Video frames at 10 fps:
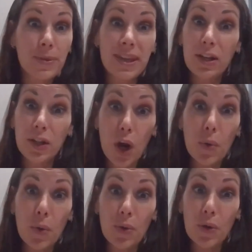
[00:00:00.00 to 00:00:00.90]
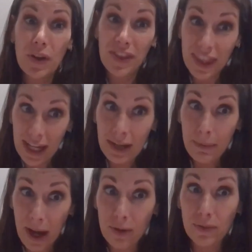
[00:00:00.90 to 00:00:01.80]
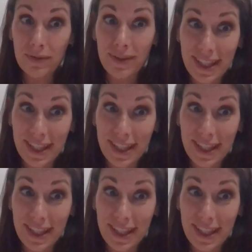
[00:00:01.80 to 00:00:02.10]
It's like, no, think about